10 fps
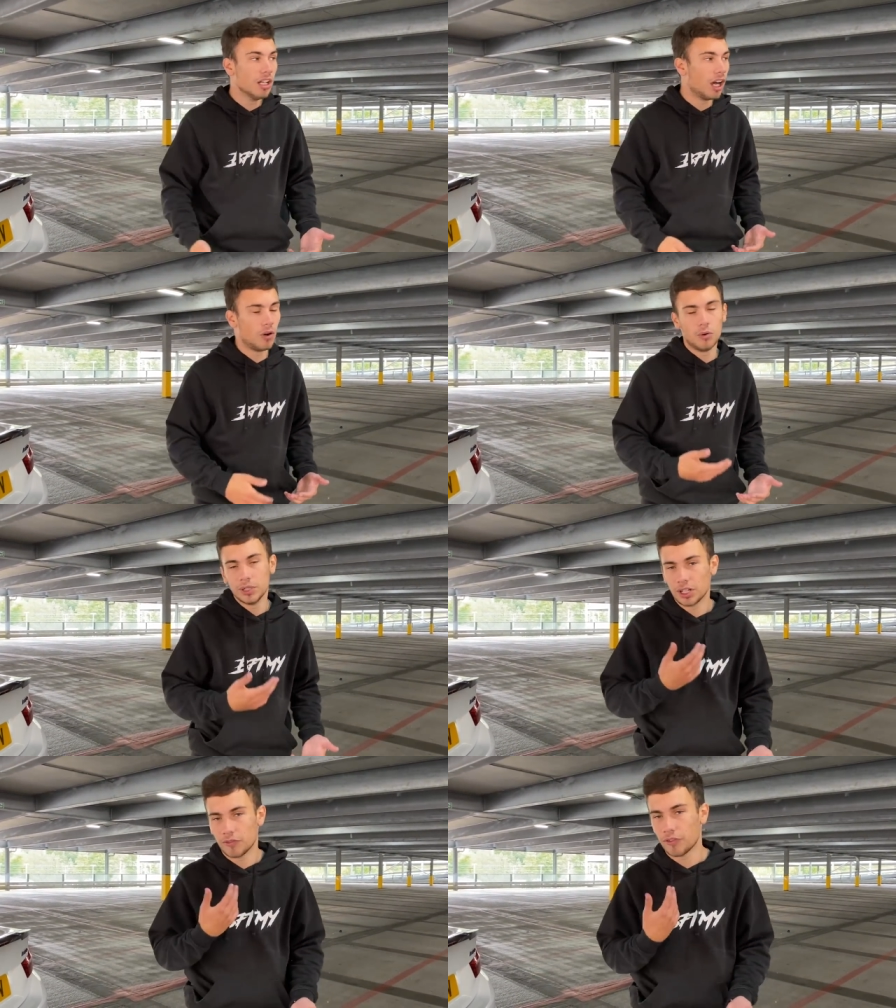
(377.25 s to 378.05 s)
I
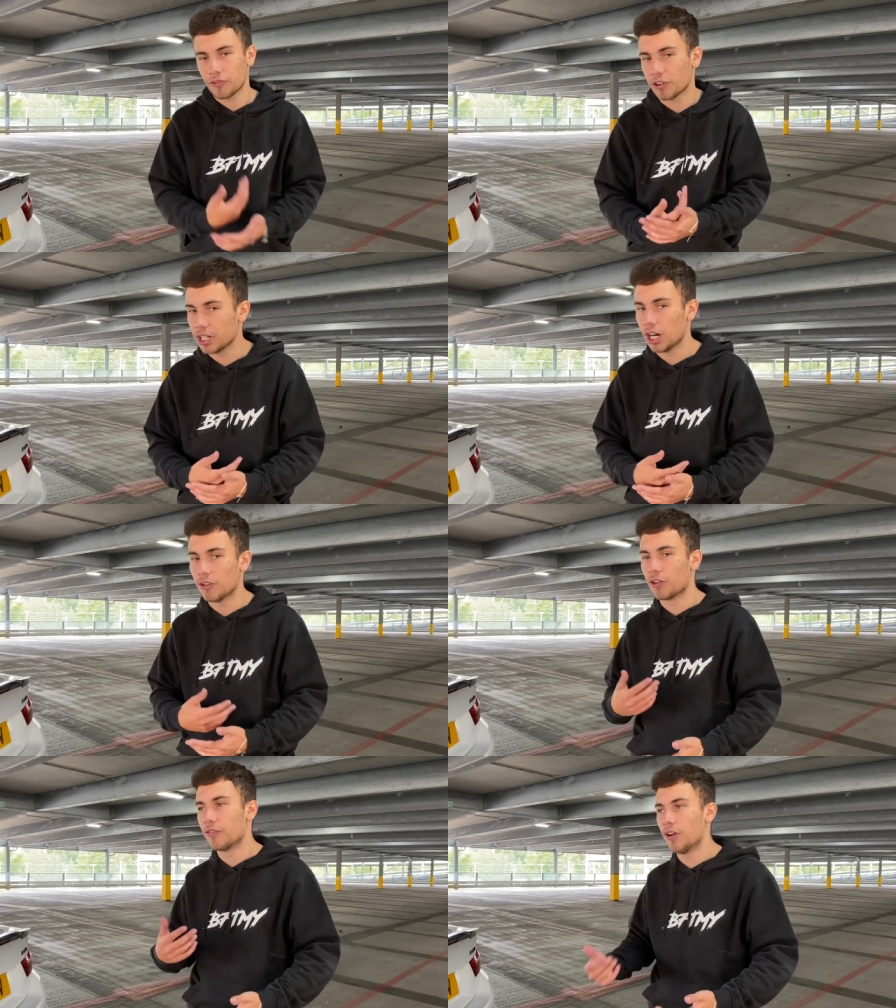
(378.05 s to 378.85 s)
always go for three
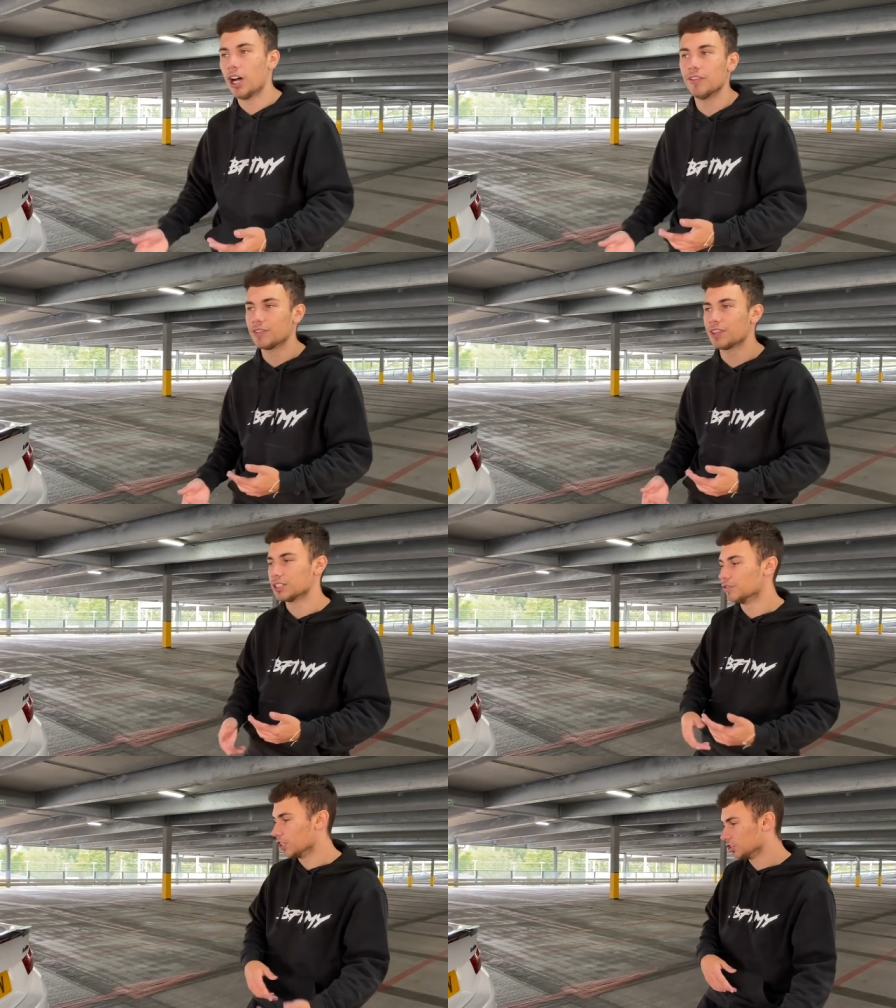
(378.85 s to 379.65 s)
over a five if there's
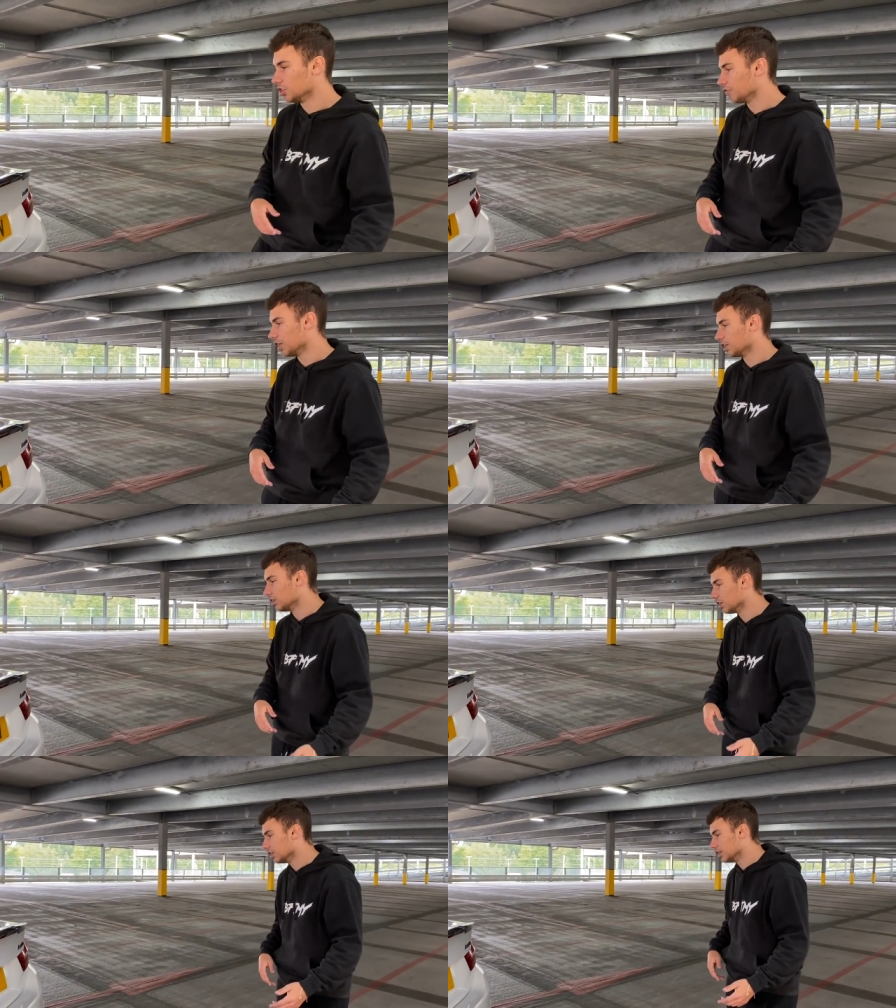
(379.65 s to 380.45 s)
a version of it.
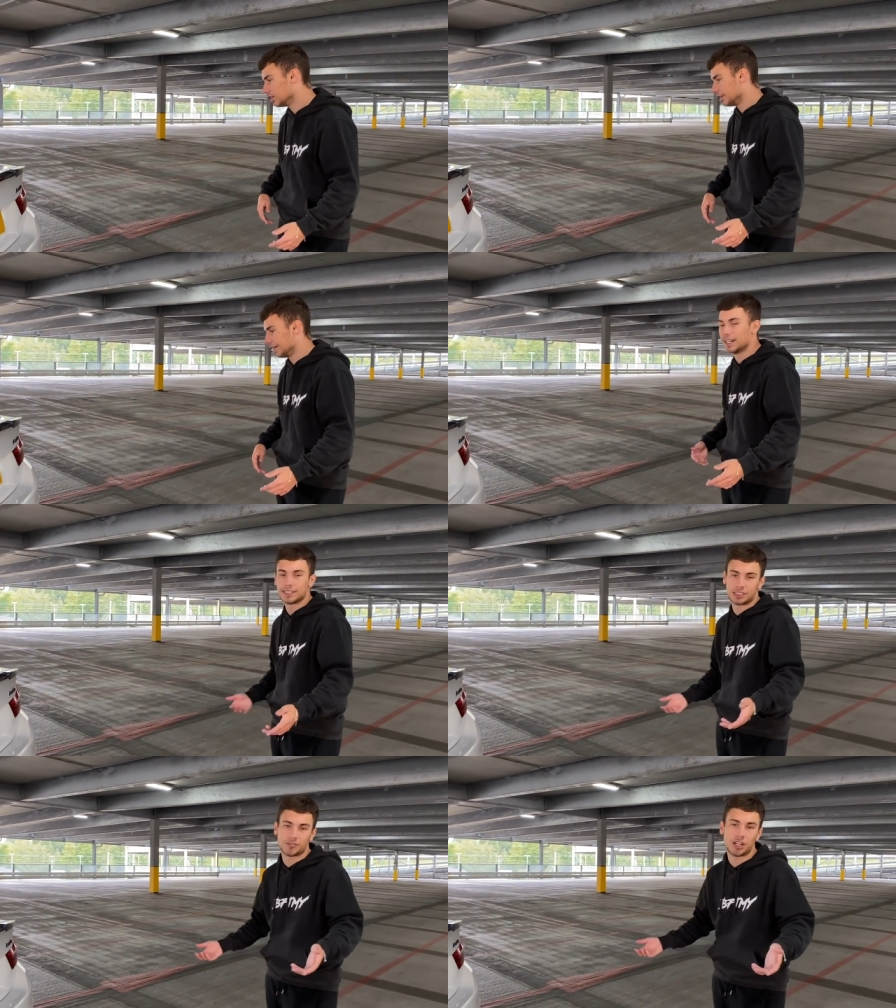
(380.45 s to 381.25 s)

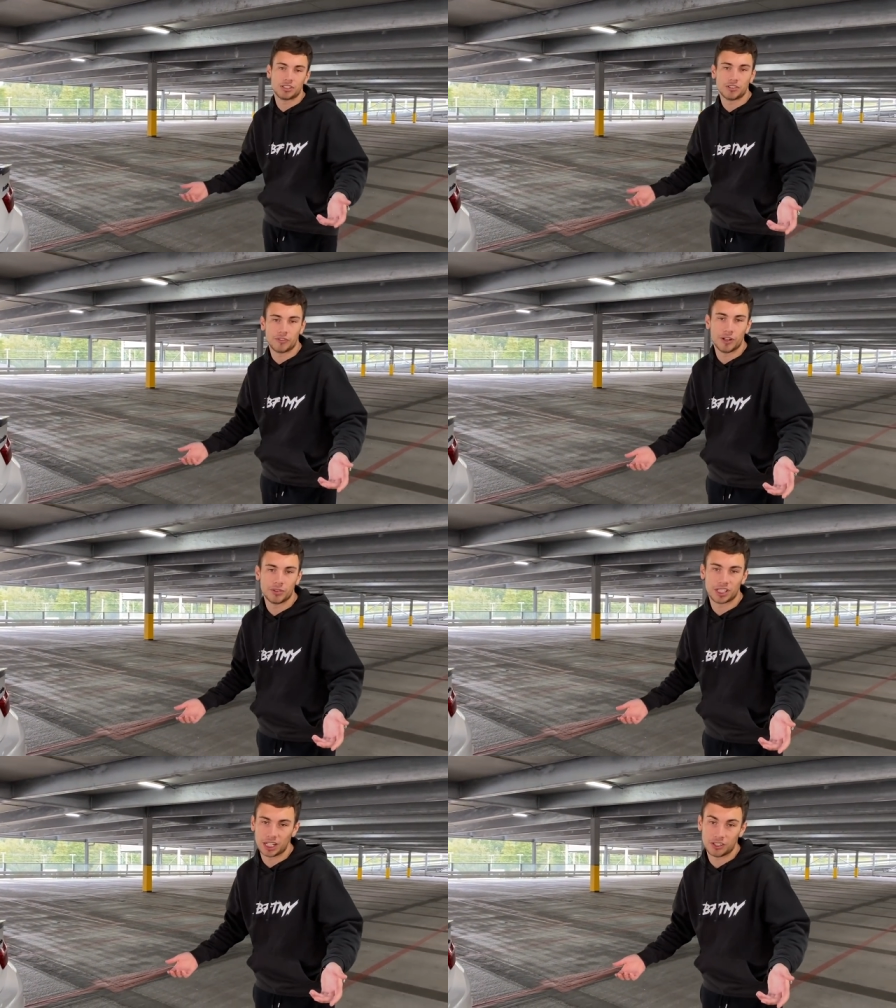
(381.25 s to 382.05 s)
Unless it's a Range Rover
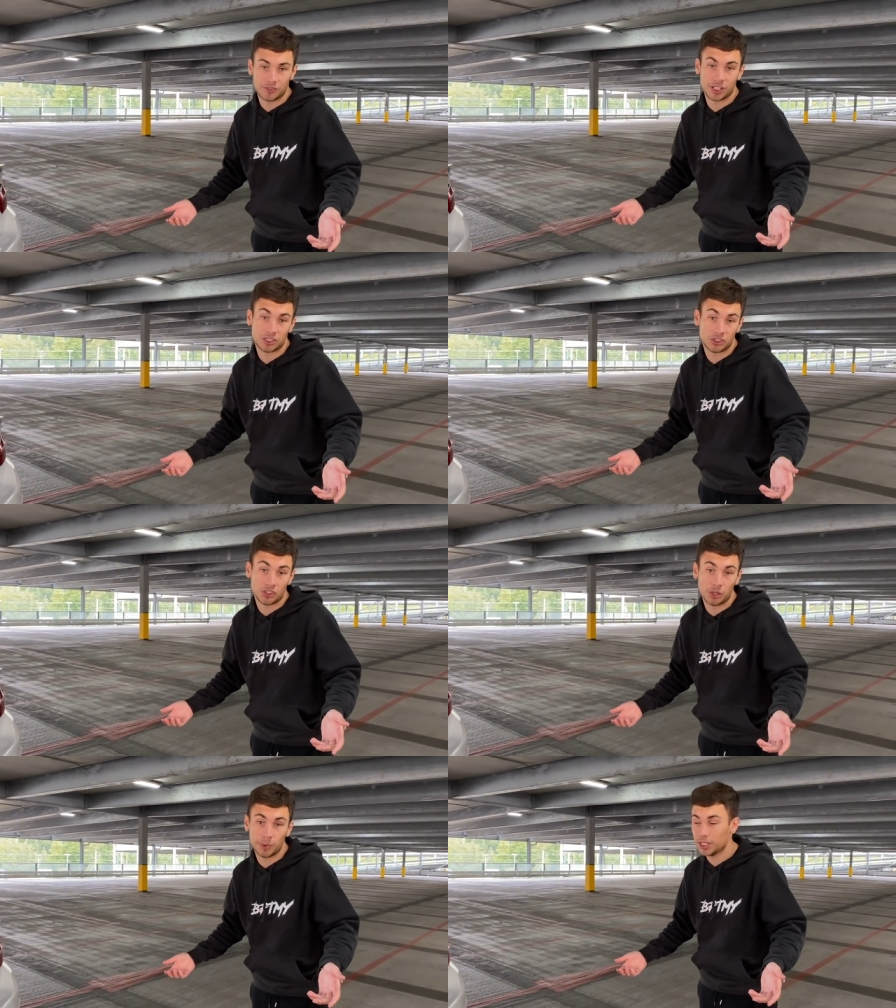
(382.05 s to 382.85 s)
Vogue, then they look fucking
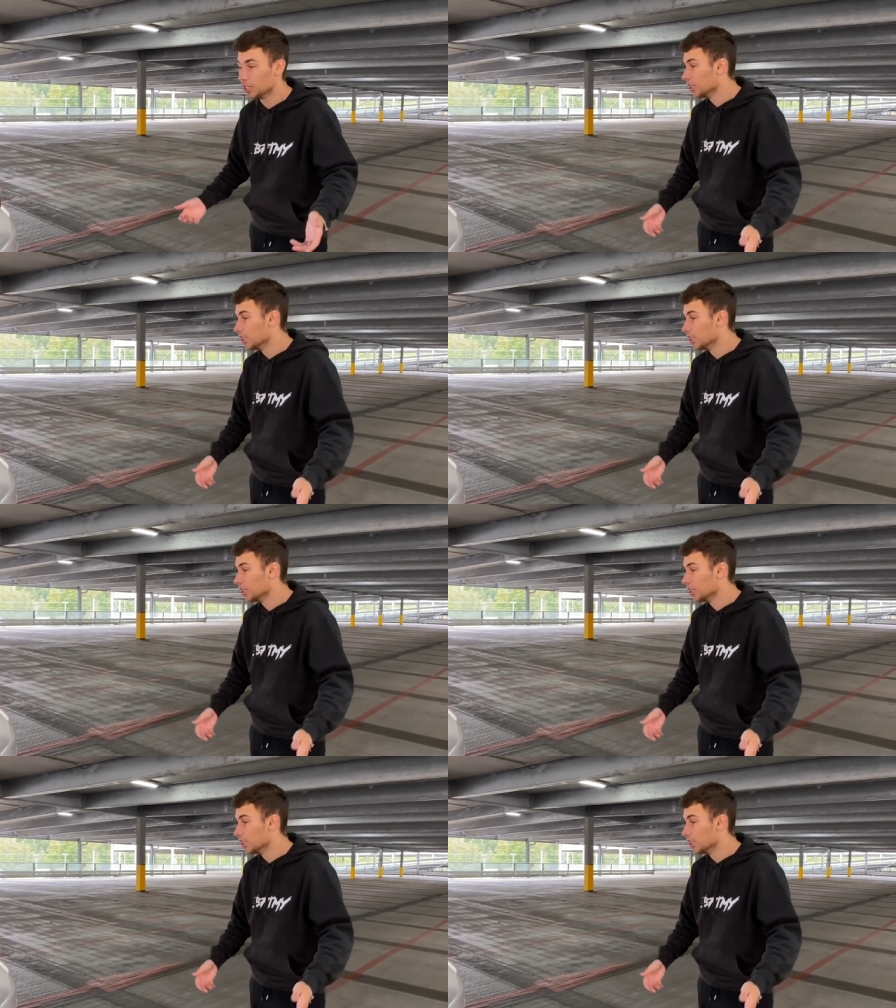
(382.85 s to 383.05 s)
stupid.